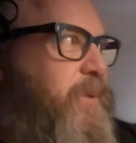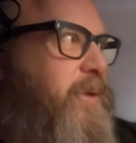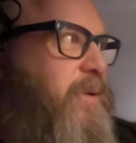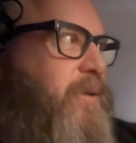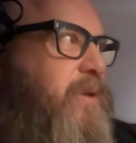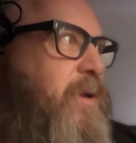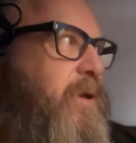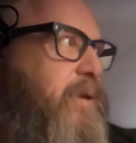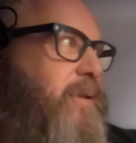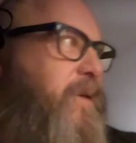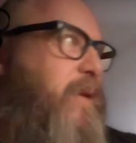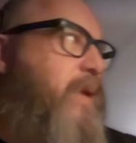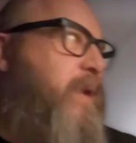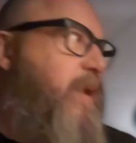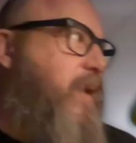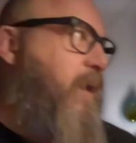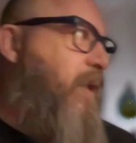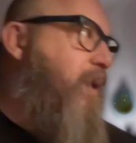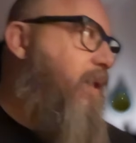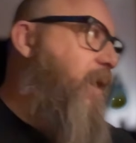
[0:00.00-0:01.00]
built called
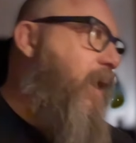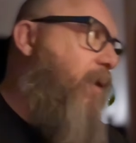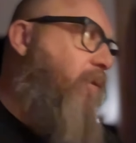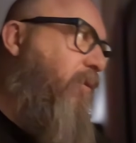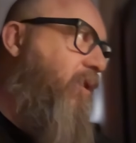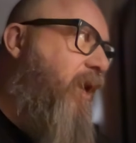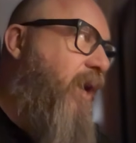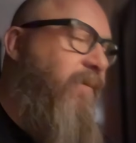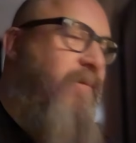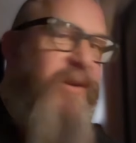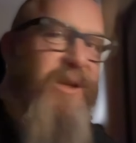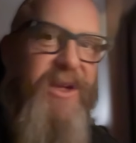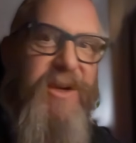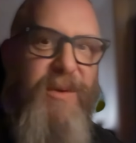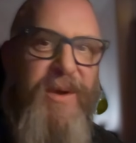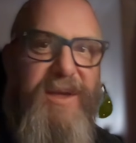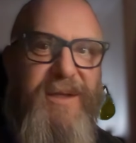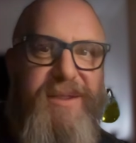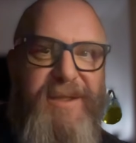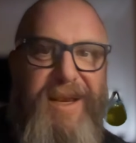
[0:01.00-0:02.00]
Cloud Cover
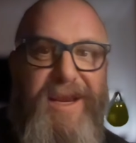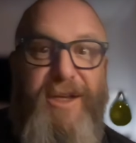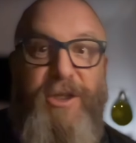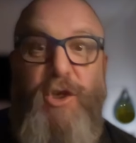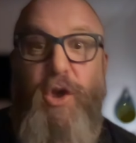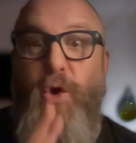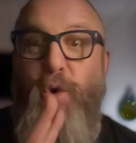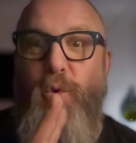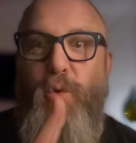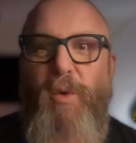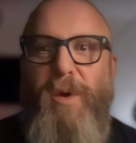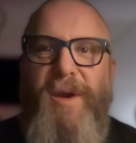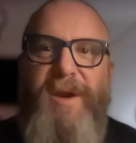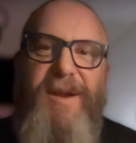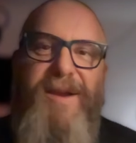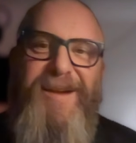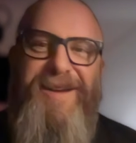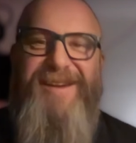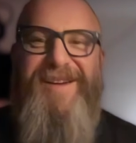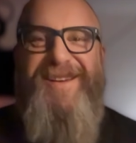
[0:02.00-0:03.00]
USA 2,
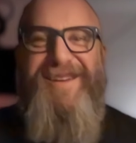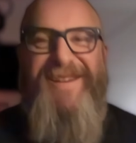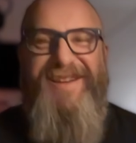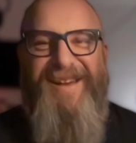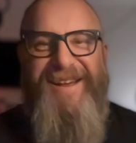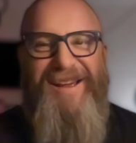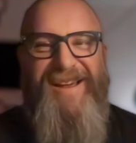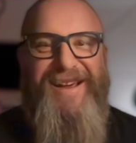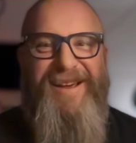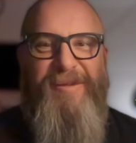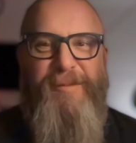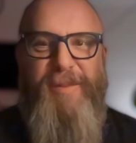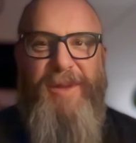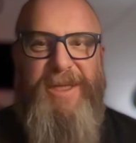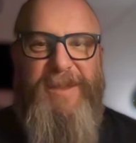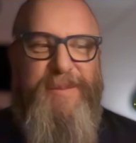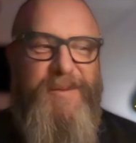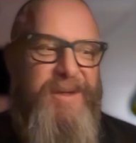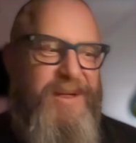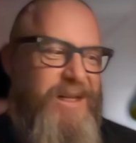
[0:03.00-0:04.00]

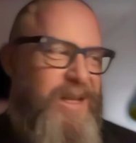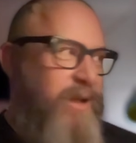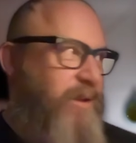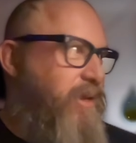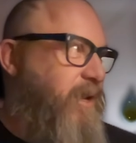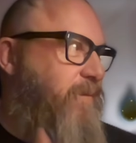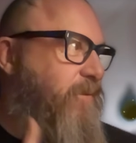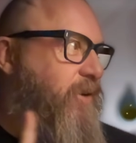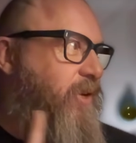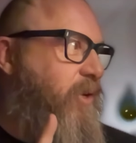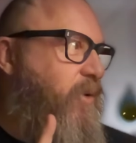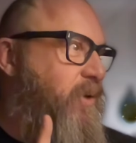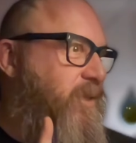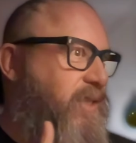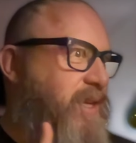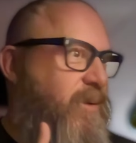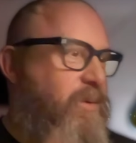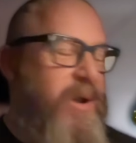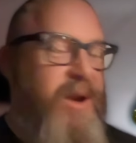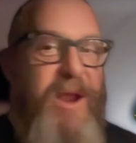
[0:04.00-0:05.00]
replacement of Cloud Cover
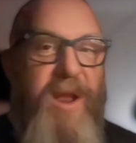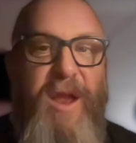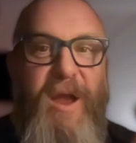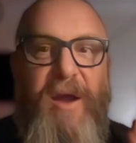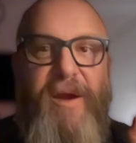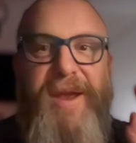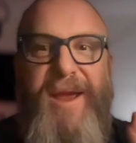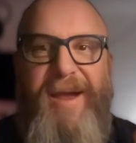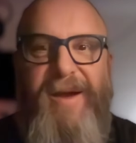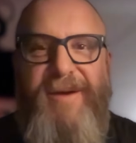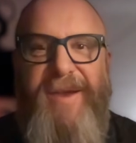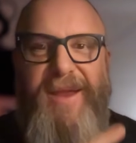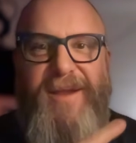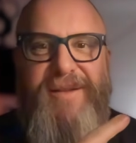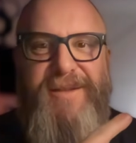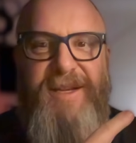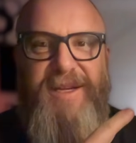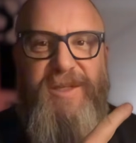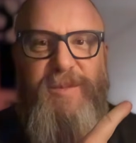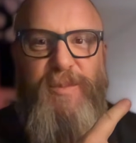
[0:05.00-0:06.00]
USA 1. Oh yeah, okay,
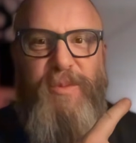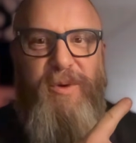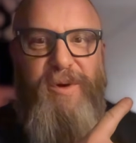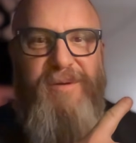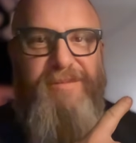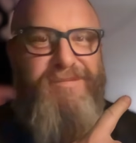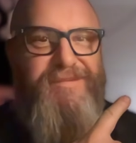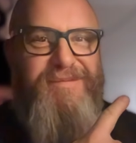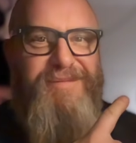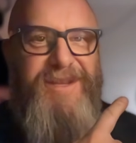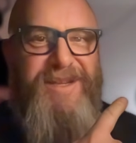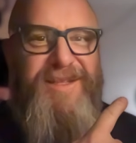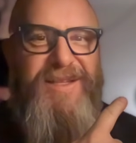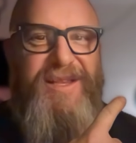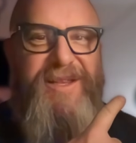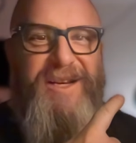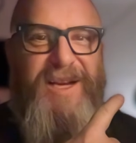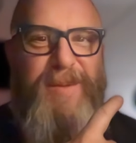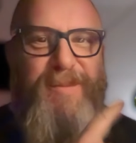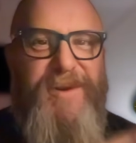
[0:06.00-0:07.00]
tech support. They said
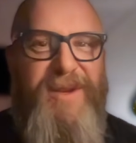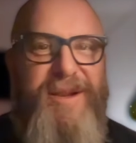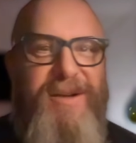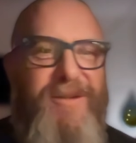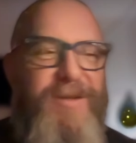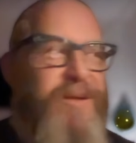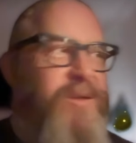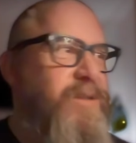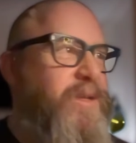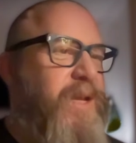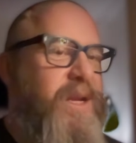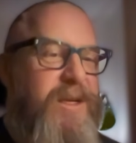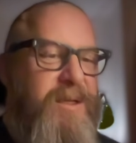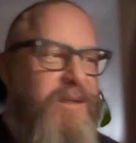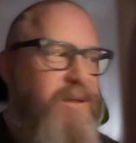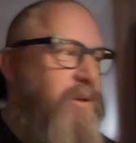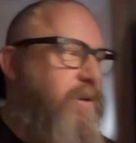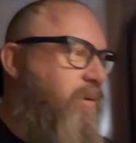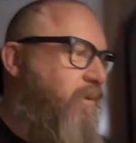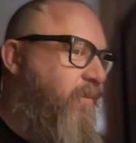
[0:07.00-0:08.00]
they're coming out on Tuesday,
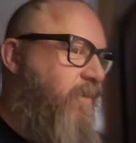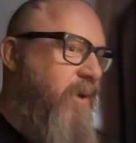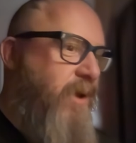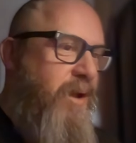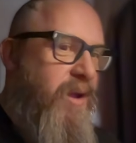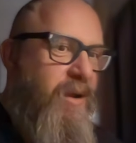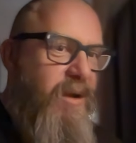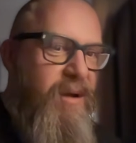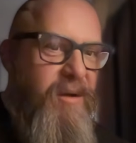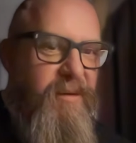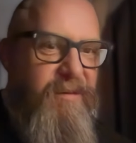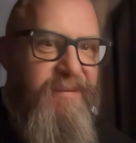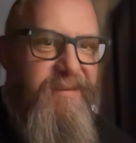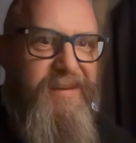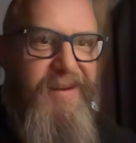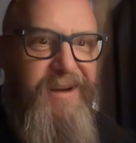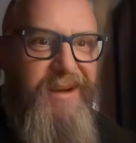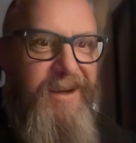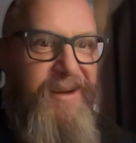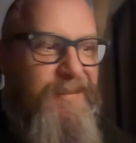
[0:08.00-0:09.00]
so
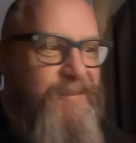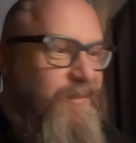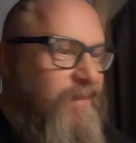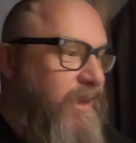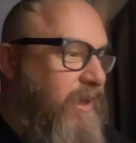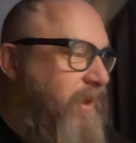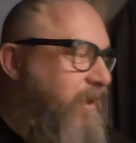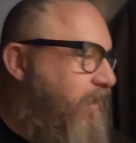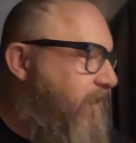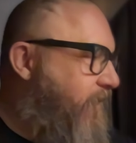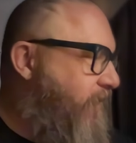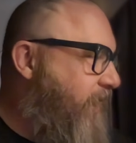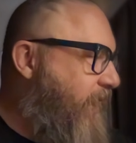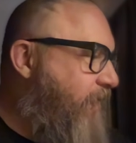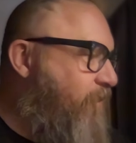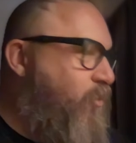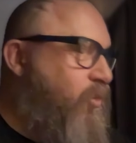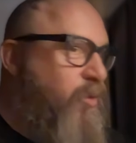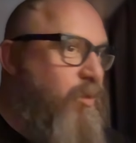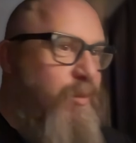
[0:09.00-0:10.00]
hopefully
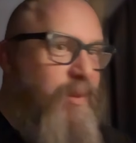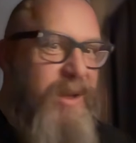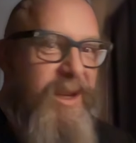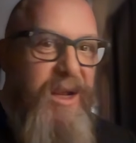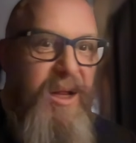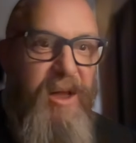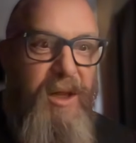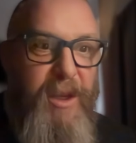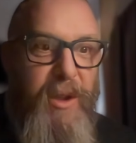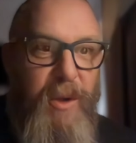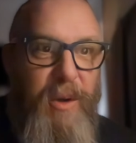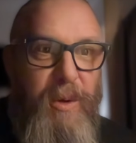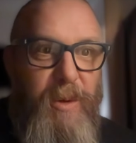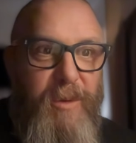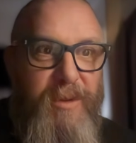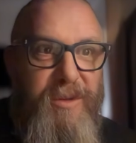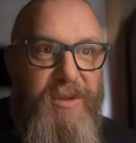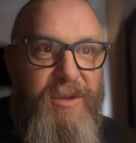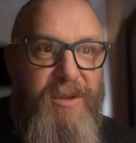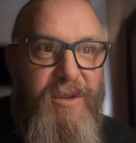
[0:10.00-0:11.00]
that will be
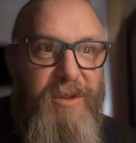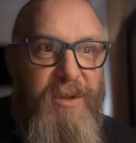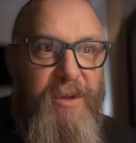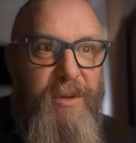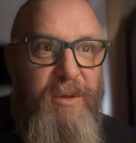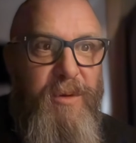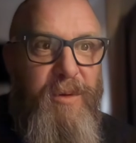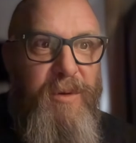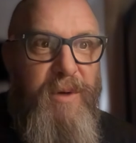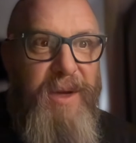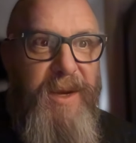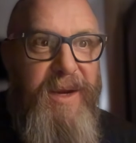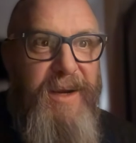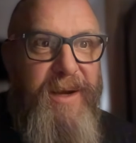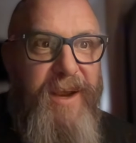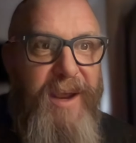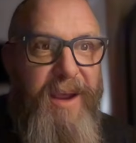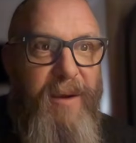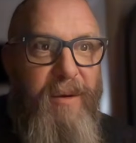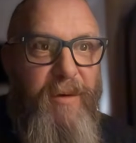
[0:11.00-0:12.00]
closed soon and
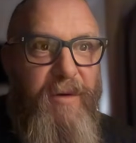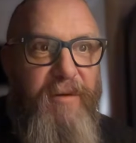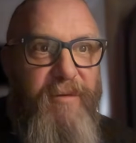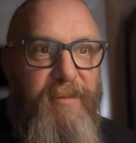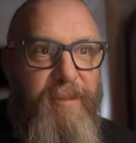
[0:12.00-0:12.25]
out of